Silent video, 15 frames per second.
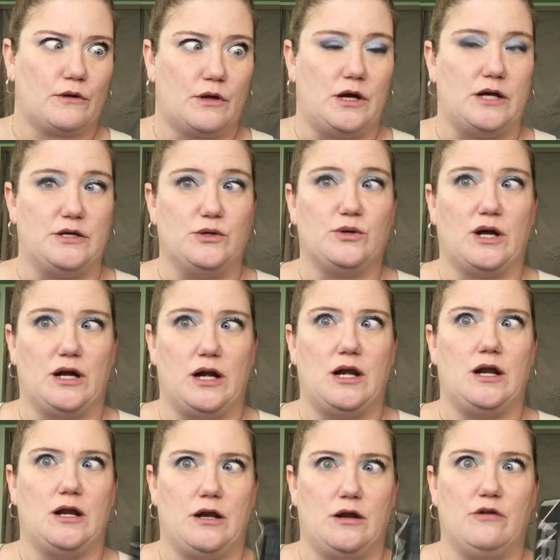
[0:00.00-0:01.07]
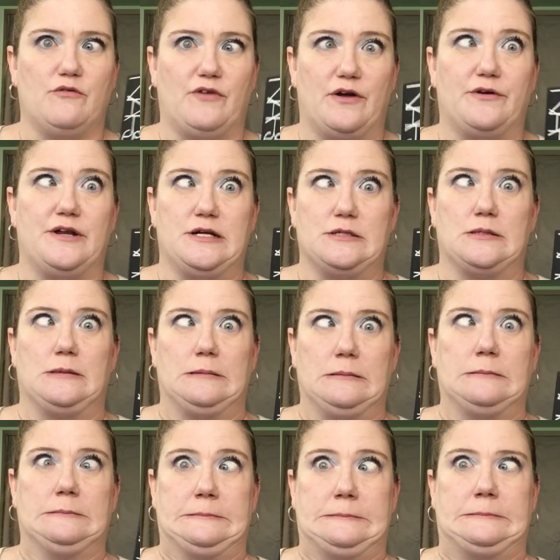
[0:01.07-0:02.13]
I do kind of need a new foundation.
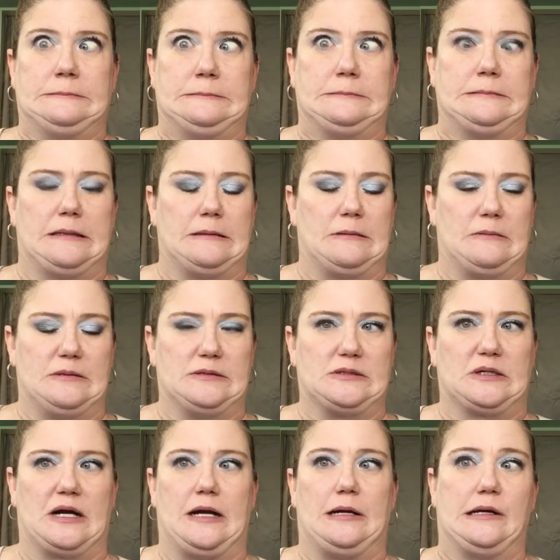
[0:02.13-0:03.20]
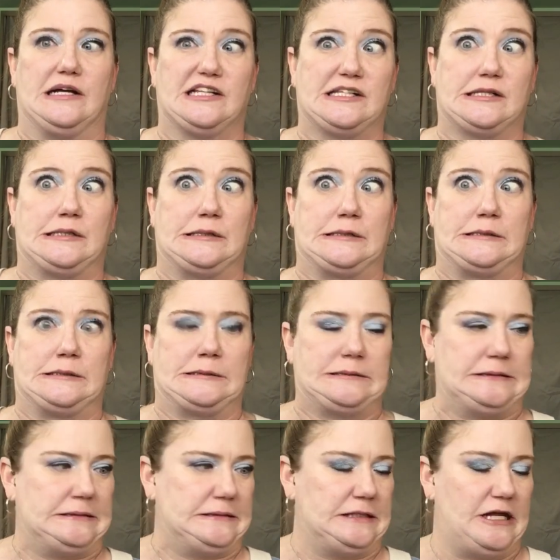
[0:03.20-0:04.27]
The other ones are kind of,
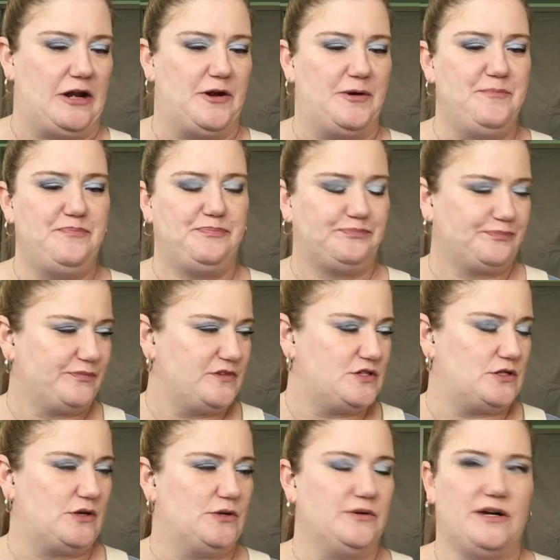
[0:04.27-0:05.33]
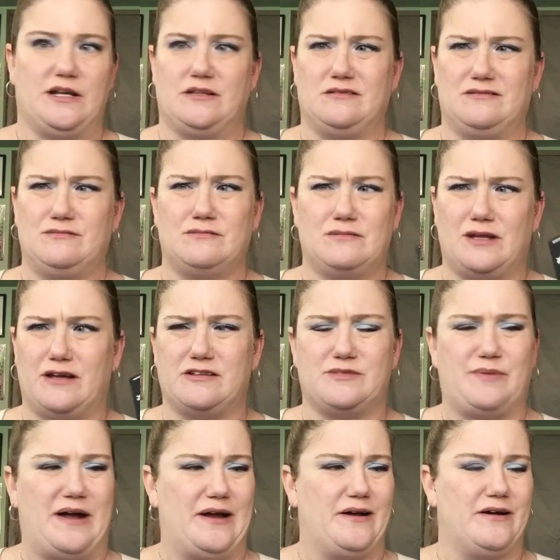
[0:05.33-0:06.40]
you know. So, and they
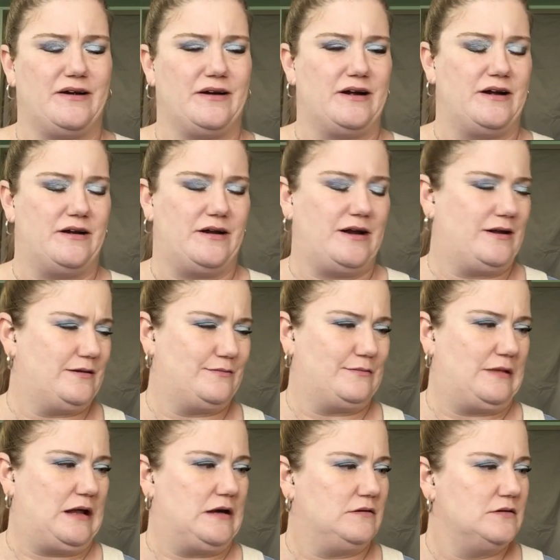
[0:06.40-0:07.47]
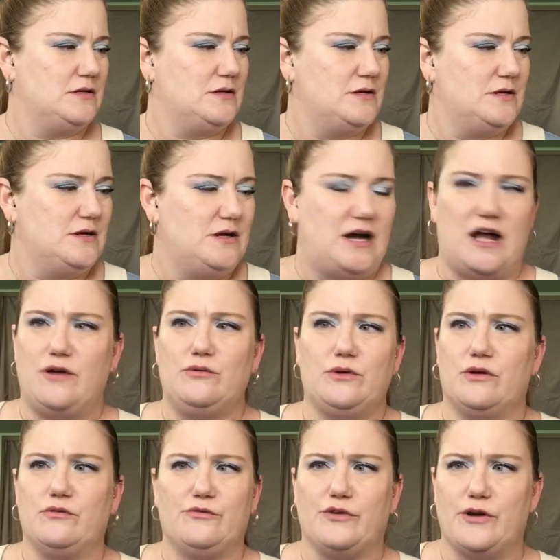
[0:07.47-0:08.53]
expire and yeah. I don't
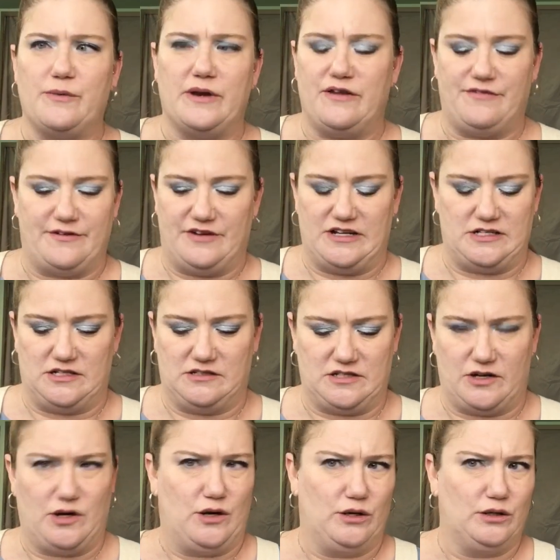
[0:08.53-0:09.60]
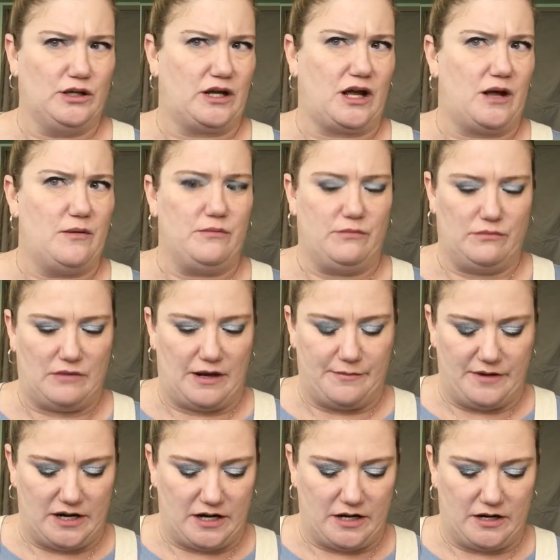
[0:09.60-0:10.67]
own very many foundations at all. Like I'm
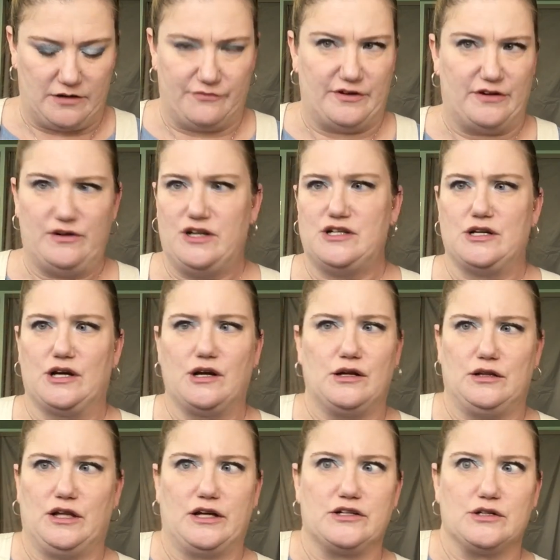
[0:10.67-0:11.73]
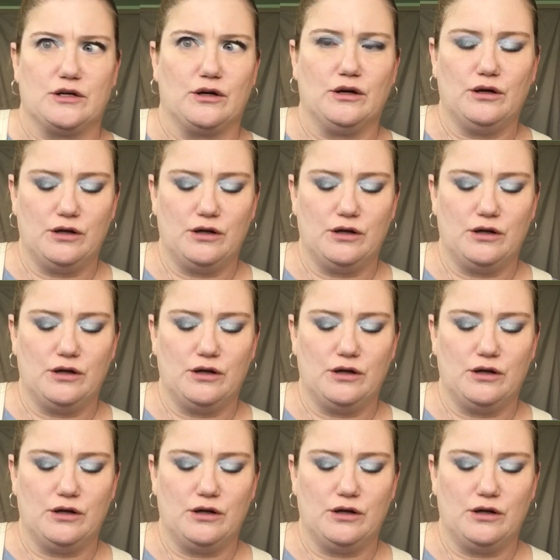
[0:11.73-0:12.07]
not a foundation collector.